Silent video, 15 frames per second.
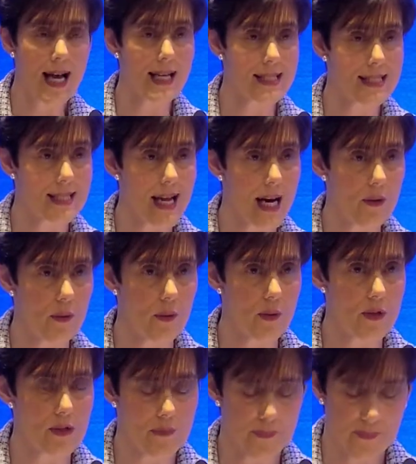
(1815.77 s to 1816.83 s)
narrowed
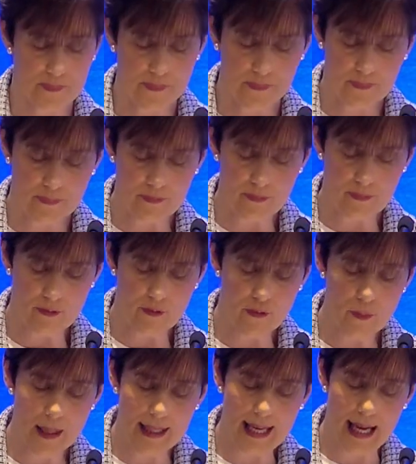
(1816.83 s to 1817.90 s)
from
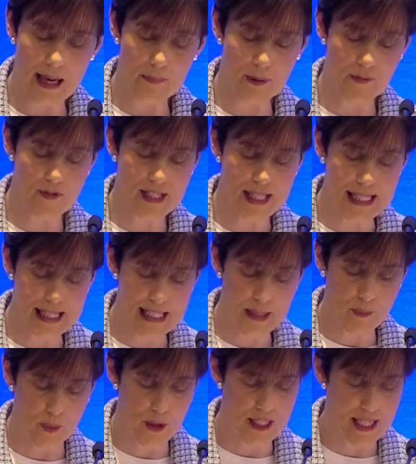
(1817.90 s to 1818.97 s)
a gap of
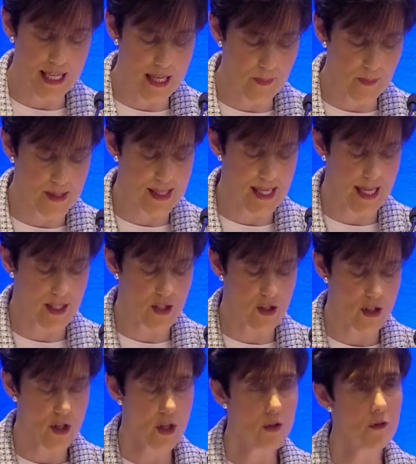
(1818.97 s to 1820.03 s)
16.8%
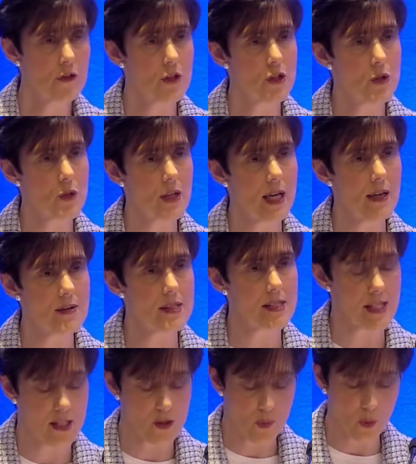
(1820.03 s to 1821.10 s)
for the
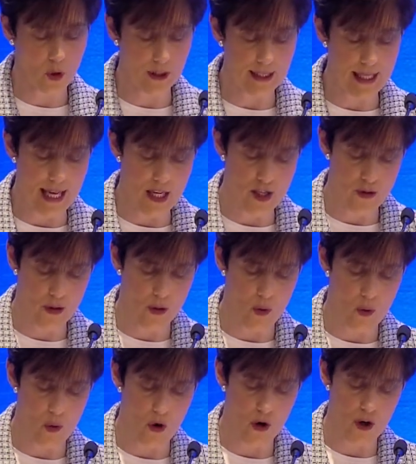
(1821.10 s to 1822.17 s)
2001 entry
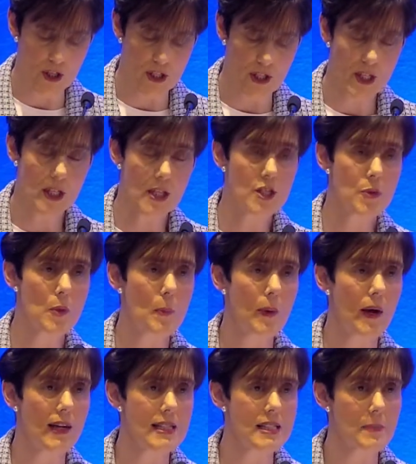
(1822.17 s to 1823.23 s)
cohort to
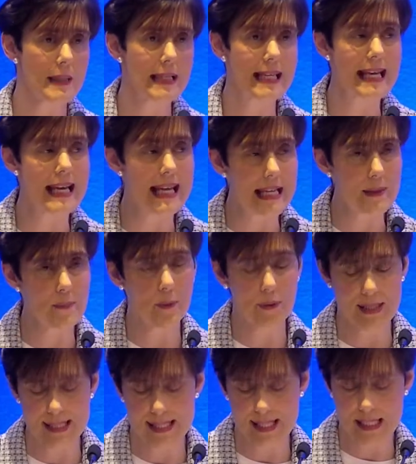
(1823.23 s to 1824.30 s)
approximately
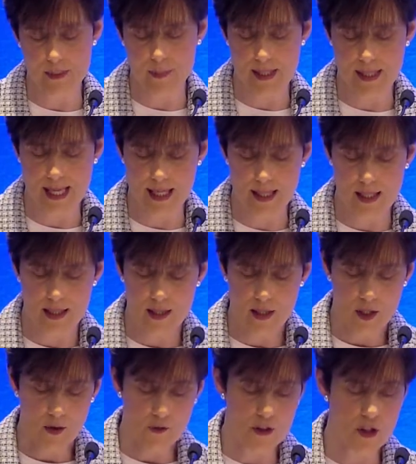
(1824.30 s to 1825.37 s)
8.6%
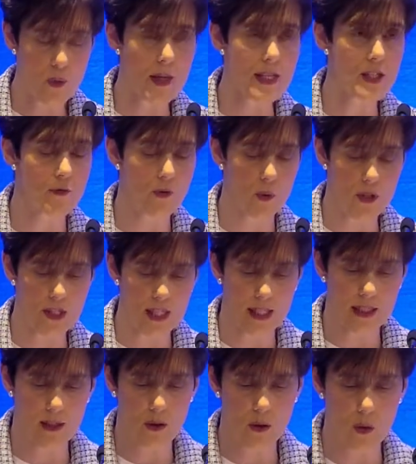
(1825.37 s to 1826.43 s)
for the
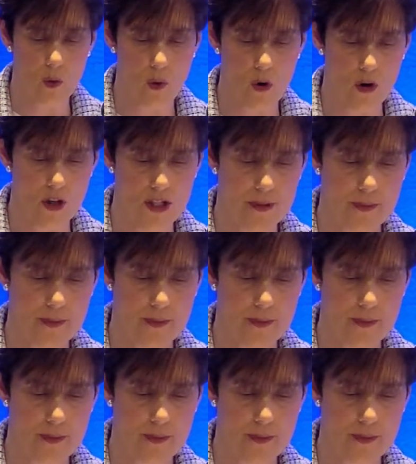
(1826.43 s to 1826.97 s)
2014 cohort.